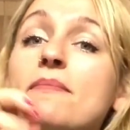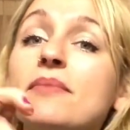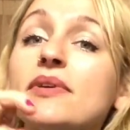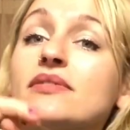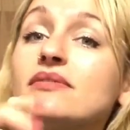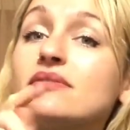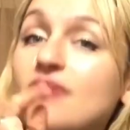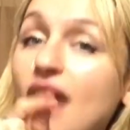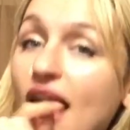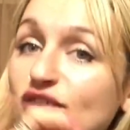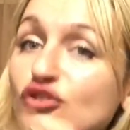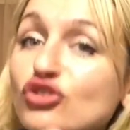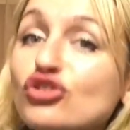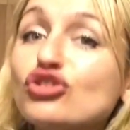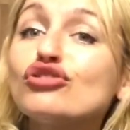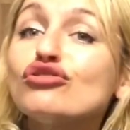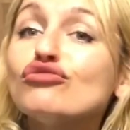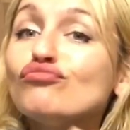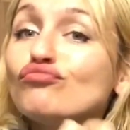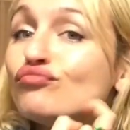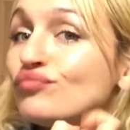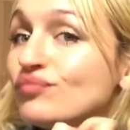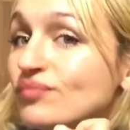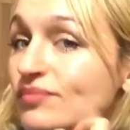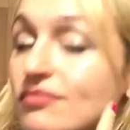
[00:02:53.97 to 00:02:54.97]
herbal
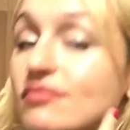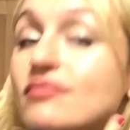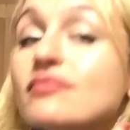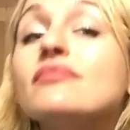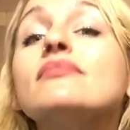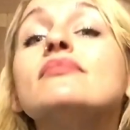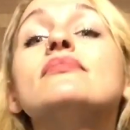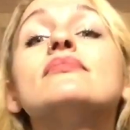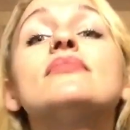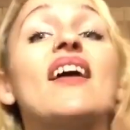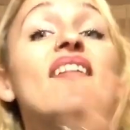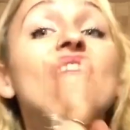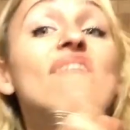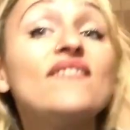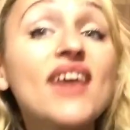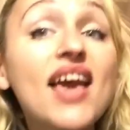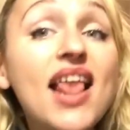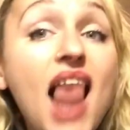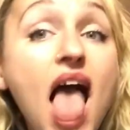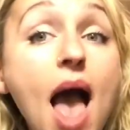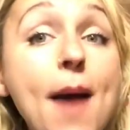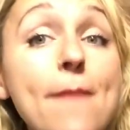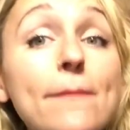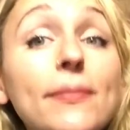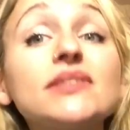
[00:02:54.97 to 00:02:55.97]
supplementation
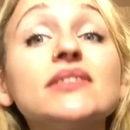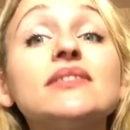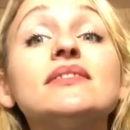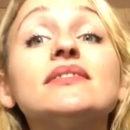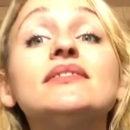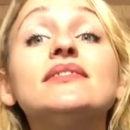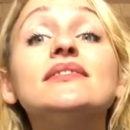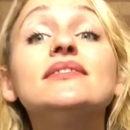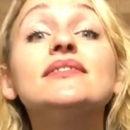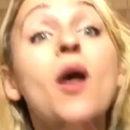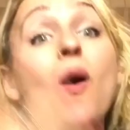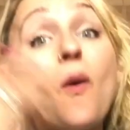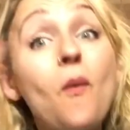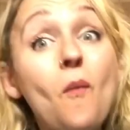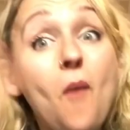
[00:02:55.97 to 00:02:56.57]
and vitamins.